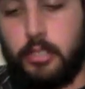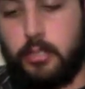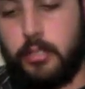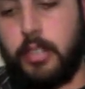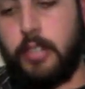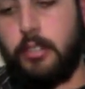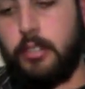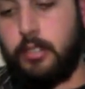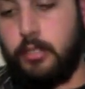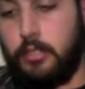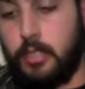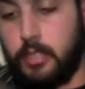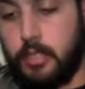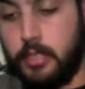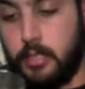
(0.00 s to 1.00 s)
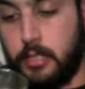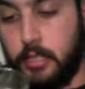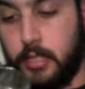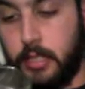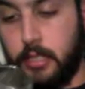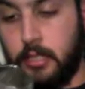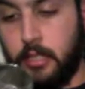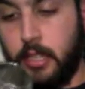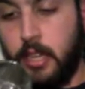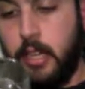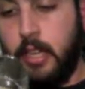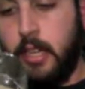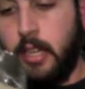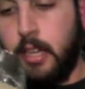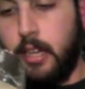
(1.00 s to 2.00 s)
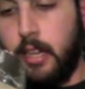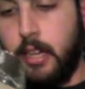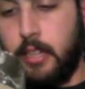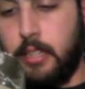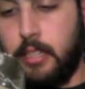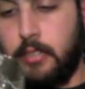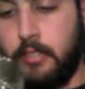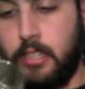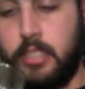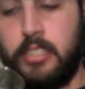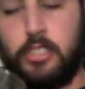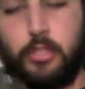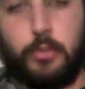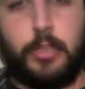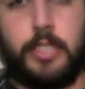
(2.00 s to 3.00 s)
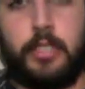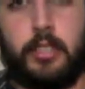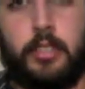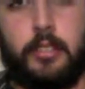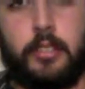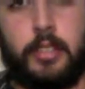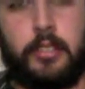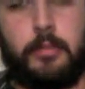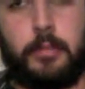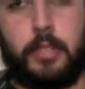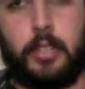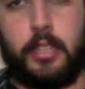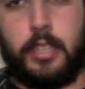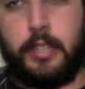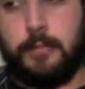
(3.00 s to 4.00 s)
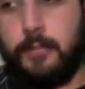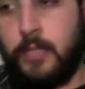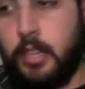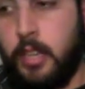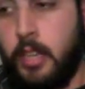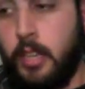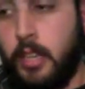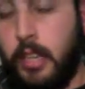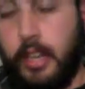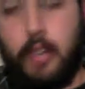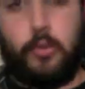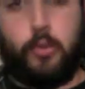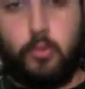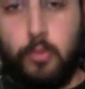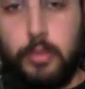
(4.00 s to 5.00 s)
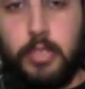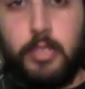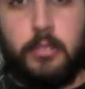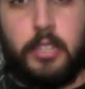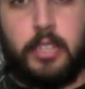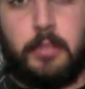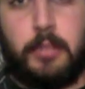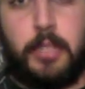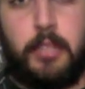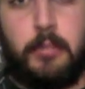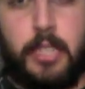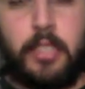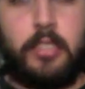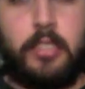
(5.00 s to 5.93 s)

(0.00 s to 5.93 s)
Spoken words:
characteristics. It's definitely sweeter in the body, and I would really recommend making the